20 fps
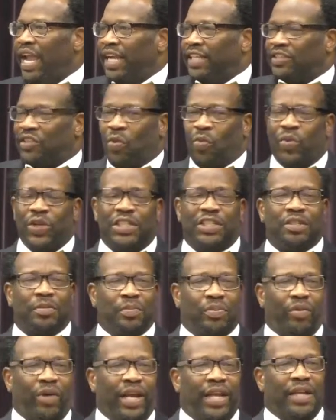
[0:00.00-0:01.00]
And so we
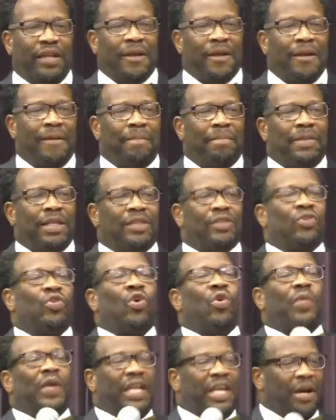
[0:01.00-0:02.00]
should pray that the
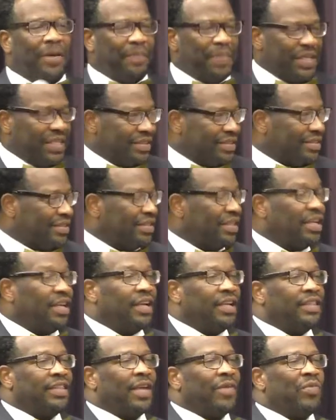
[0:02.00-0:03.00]
Lord would help us
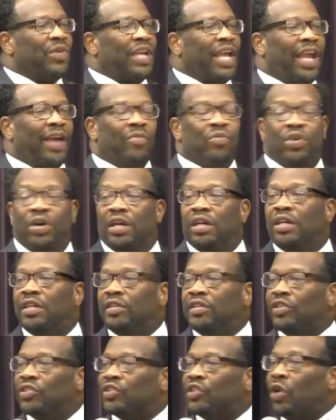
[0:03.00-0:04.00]
that we have
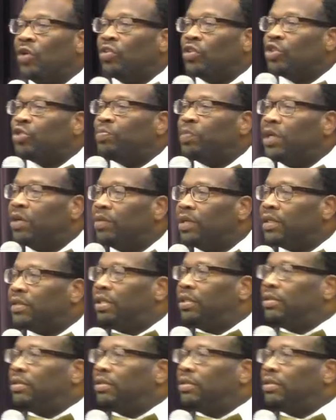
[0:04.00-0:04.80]
what? Discern a spirit.